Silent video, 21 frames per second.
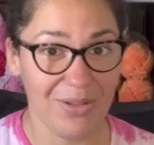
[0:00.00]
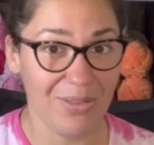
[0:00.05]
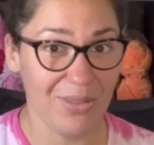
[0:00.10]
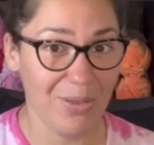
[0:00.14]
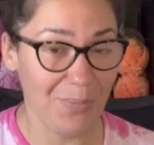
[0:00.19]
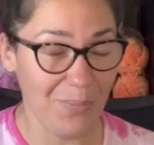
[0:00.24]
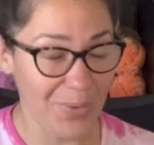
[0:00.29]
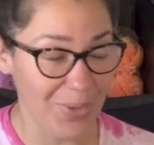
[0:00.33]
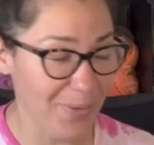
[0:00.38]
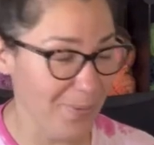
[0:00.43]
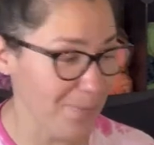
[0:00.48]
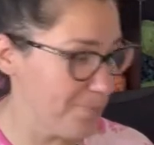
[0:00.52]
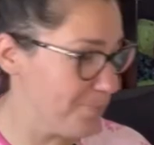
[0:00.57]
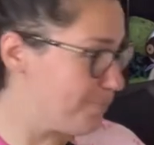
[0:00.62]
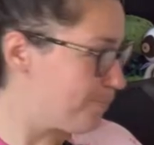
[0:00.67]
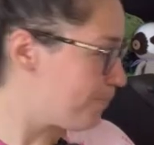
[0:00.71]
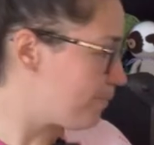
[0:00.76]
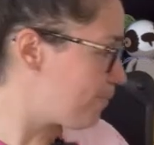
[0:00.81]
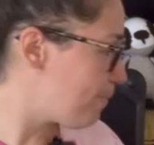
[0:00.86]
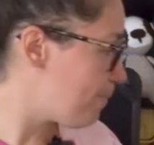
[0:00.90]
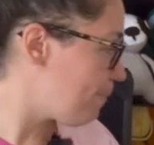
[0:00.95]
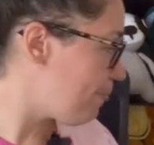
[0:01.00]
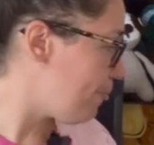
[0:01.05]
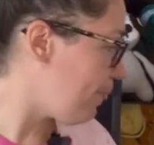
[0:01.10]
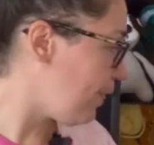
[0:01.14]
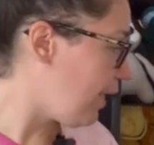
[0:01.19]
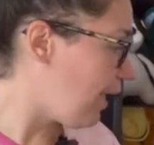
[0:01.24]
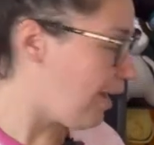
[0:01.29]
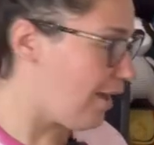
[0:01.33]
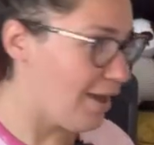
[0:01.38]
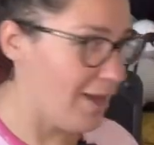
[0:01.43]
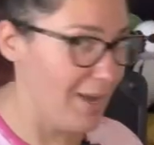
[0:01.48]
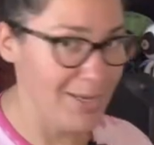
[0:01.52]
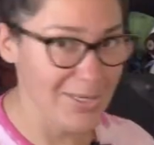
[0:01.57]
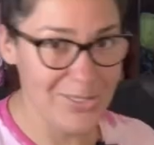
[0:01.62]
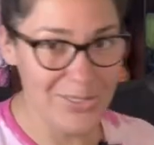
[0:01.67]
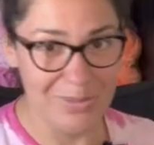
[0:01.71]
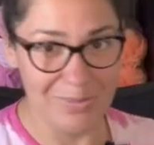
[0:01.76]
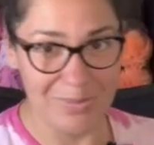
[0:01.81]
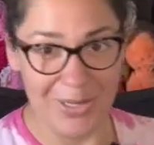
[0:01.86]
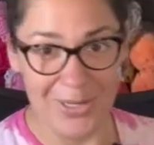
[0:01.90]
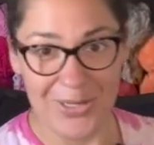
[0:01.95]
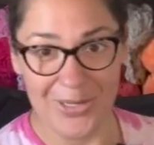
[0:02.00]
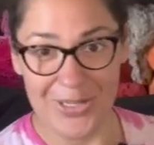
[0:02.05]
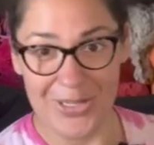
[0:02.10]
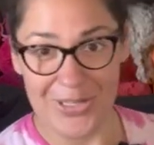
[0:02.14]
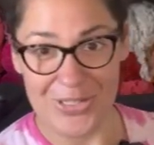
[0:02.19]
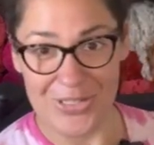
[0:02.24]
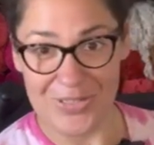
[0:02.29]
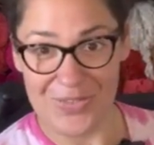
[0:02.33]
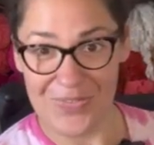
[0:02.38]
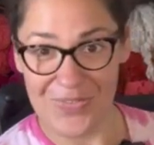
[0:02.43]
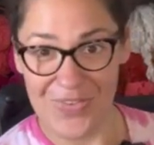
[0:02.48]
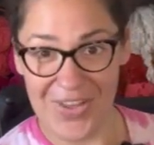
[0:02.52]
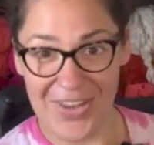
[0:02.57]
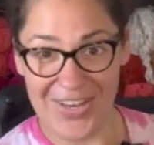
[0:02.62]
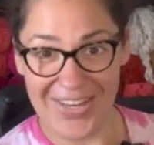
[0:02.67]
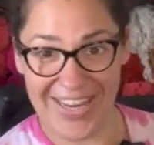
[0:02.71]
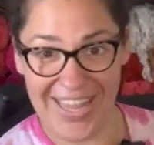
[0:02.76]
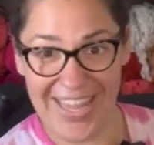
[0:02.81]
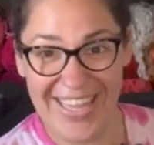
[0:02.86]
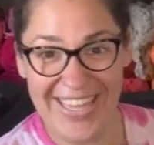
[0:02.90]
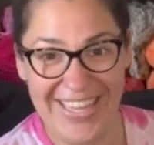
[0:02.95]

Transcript: there that will. I just made her because she's fun.